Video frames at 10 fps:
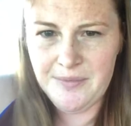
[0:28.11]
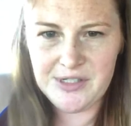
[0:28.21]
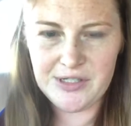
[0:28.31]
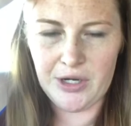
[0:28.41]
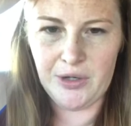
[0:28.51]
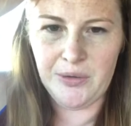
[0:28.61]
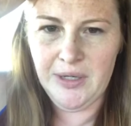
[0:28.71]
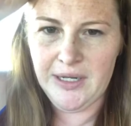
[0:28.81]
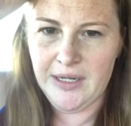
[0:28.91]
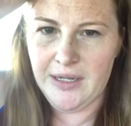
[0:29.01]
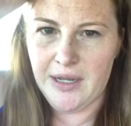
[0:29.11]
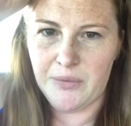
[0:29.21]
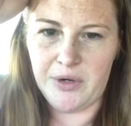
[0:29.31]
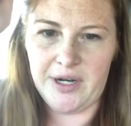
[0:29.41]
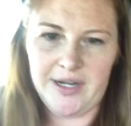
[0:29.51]
So
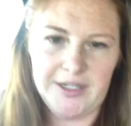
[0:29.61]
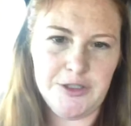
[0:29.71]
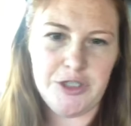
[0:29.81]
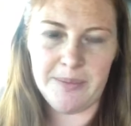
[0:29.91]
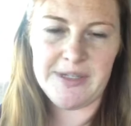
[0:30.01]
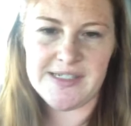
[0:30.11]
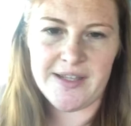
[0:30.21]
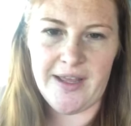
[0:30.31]
we're gonna jump into